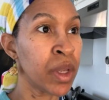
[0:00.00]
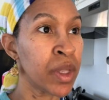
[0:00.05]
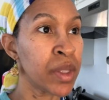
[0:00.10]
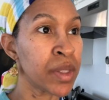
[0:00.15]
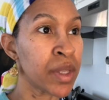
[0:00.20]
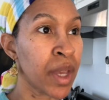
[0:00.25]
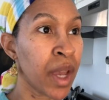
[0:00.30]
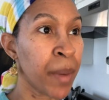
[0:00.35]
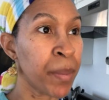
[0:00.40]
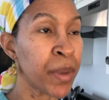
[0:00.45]

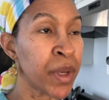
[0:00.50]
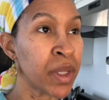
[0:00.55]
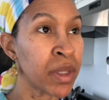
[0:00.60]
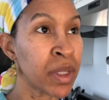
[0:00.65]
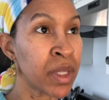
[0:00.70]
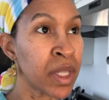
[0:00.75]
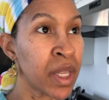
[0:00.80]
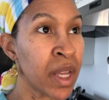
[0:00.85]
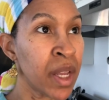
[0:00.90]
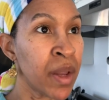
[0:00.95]
Tap it
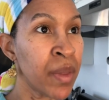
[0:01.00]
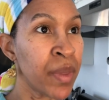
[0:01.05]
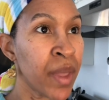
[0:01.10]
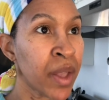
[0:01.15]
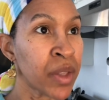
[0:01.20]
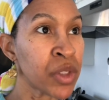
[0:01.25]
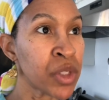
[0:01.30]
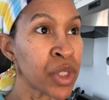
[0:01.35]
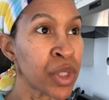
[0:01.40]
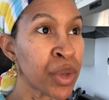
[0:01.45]
again,
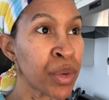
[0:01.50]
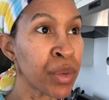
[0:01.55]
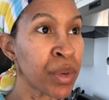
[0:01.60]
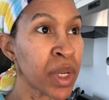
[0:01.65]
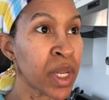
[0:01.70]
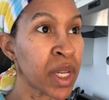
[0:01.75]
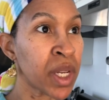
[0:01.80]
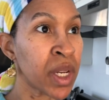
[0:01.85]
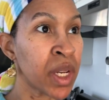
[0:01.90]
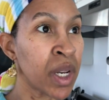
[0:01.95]
that's
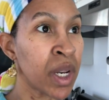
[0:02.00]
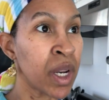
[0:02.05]
3.